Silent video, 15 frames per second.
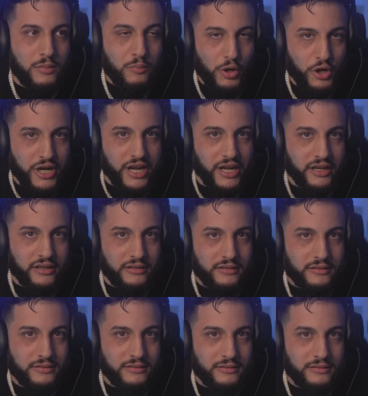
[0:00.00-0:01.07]
Booking
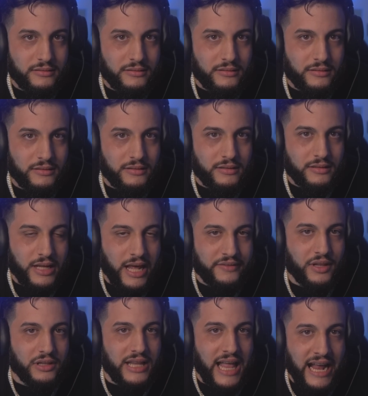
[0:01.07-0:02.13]

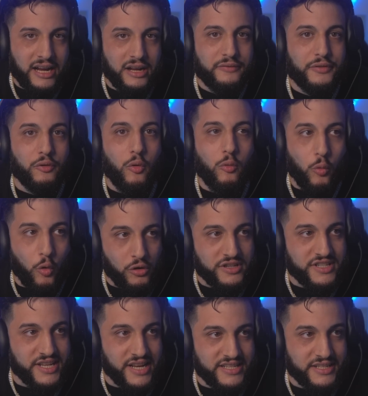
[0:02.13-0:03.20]
and the lack of the reward
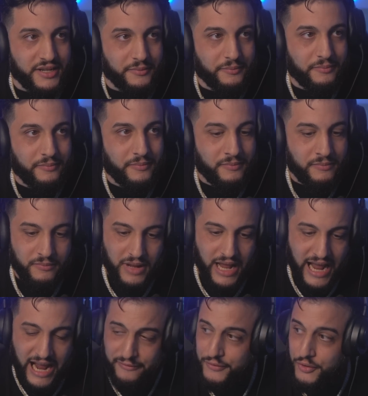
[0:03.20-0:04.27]
system.
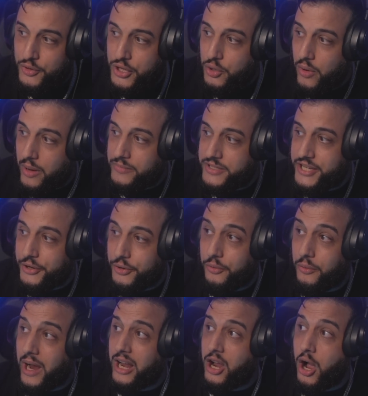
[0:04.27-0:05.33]
After
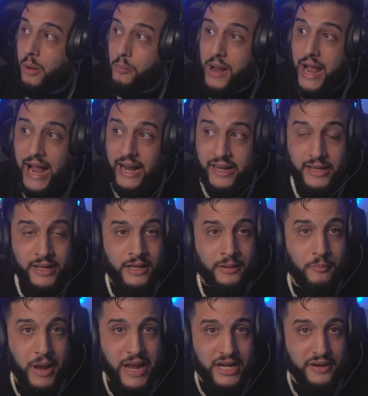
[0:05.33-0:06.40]
UM2, I come back,
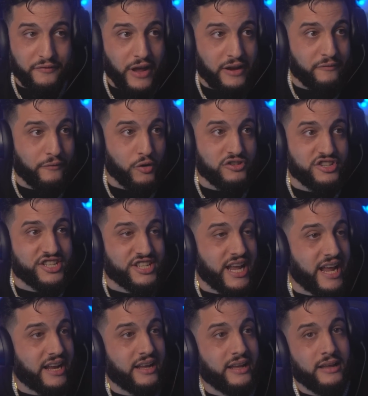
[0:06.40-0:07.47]
main event versus
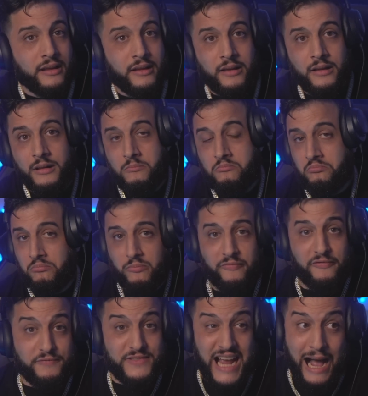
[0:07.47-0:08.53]
Sick,
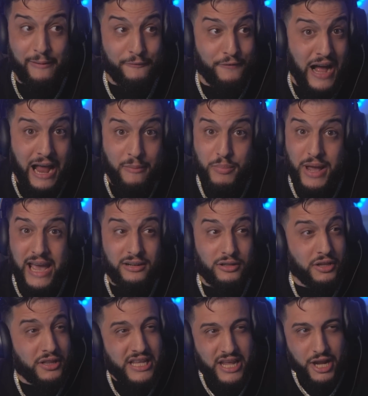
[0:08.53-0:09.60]
top 5
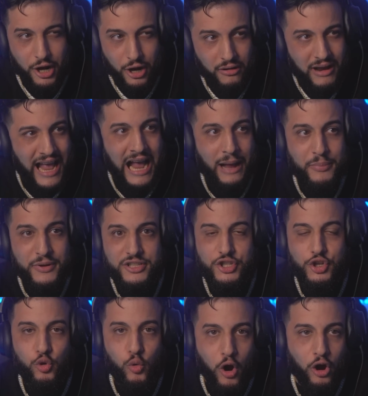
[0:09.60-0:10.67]
battle of the year, happened
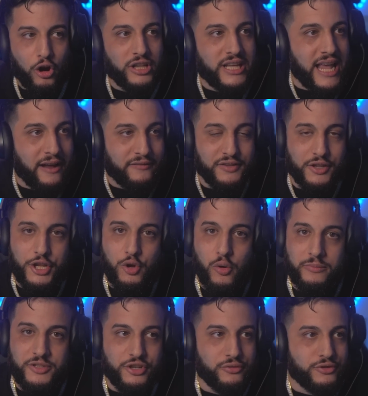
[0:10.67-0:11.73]
too early after the
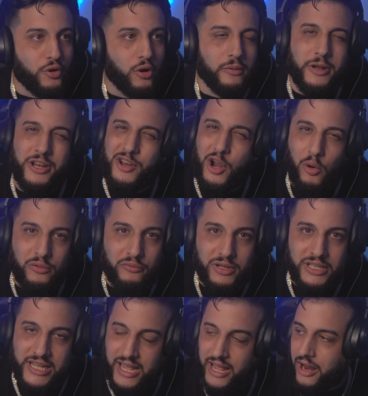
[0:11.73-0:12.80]
UM2 tournament. No one
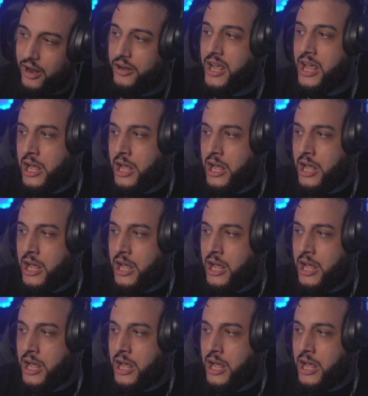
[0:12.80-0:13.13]
really cared.